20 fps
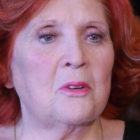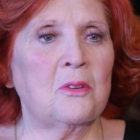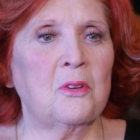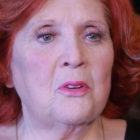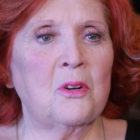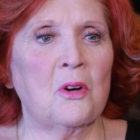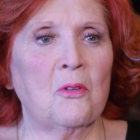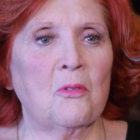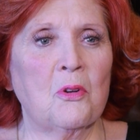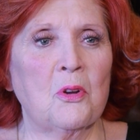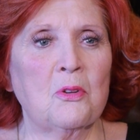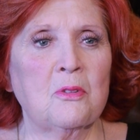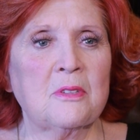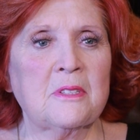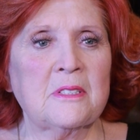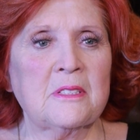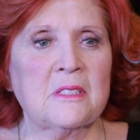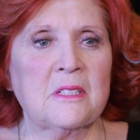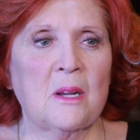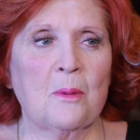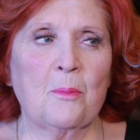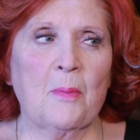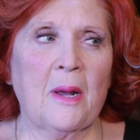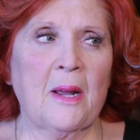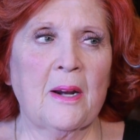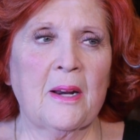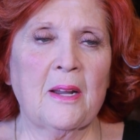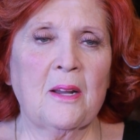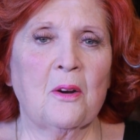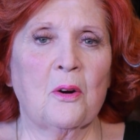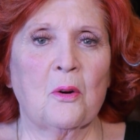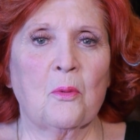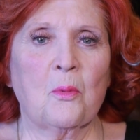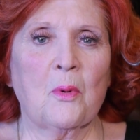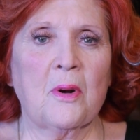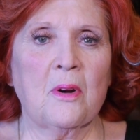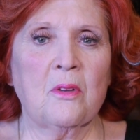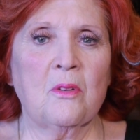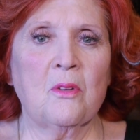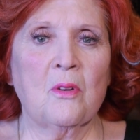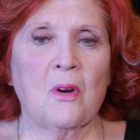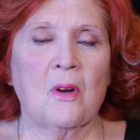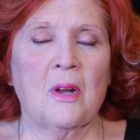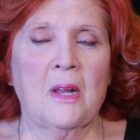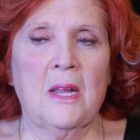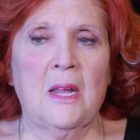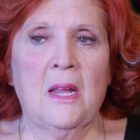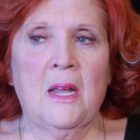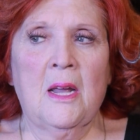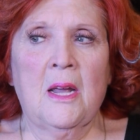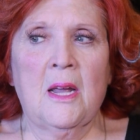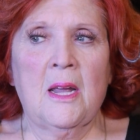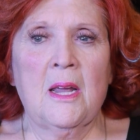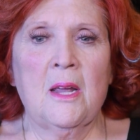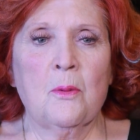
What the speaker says: losing somebody or what, Right.